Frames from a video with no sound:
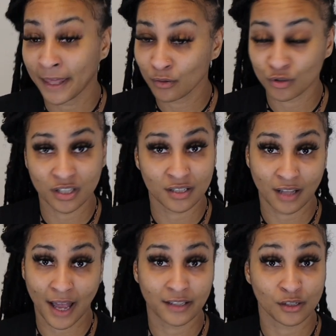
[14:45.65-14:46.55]
He was
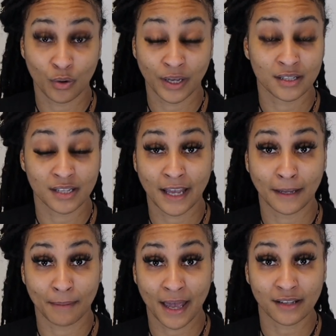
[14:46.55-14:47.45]
just like, so it can
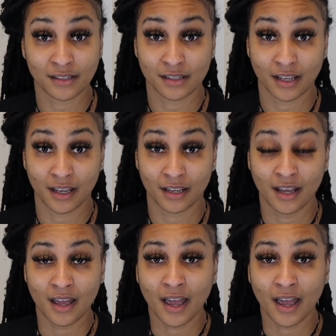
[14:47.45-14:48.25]
take it back to that.